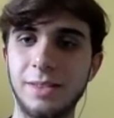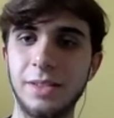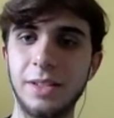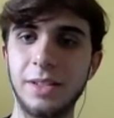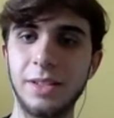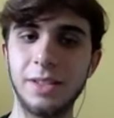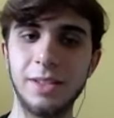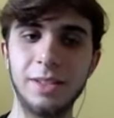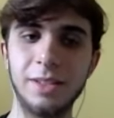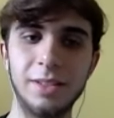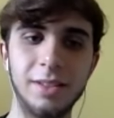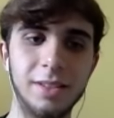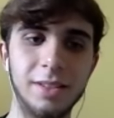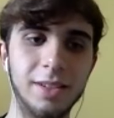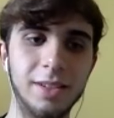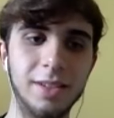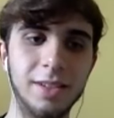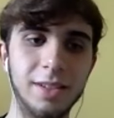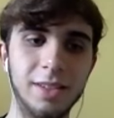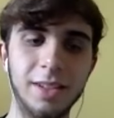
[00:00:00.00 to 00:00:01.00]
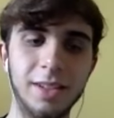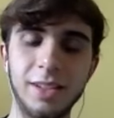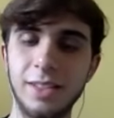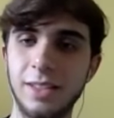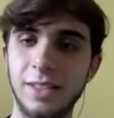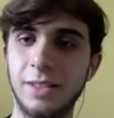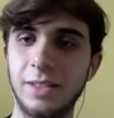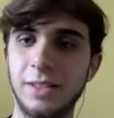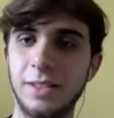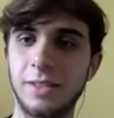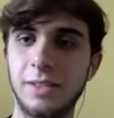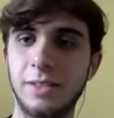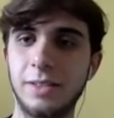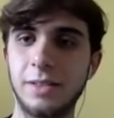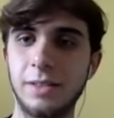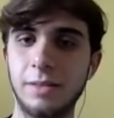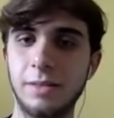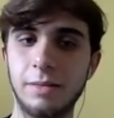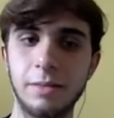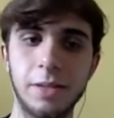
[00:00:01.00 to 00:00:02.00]
and yeah,
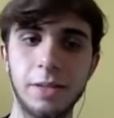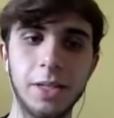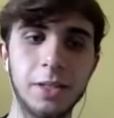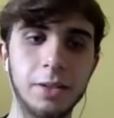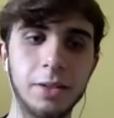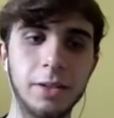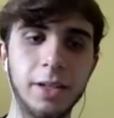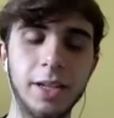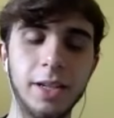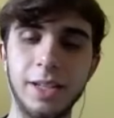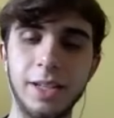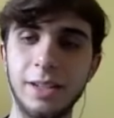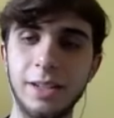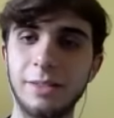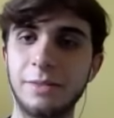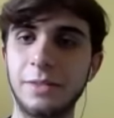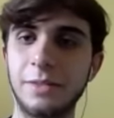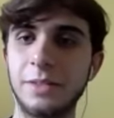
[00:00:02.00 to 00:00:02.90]
that's all I have.